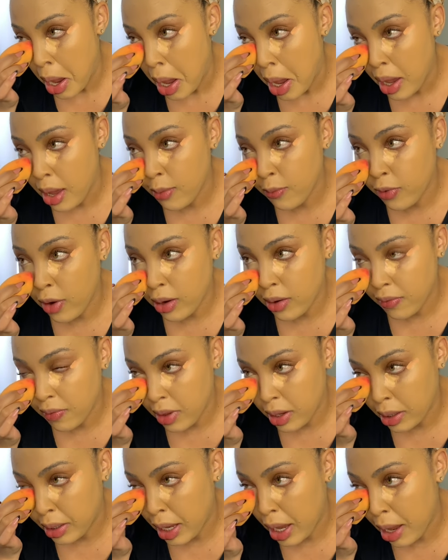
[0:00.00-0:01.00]
in front of
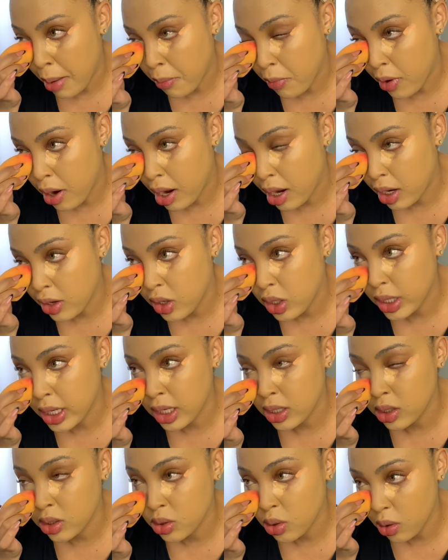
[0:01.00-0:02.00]
the camera and you
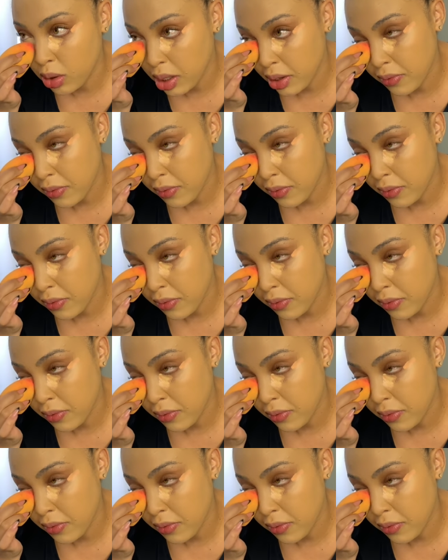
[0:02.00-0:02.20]
can talk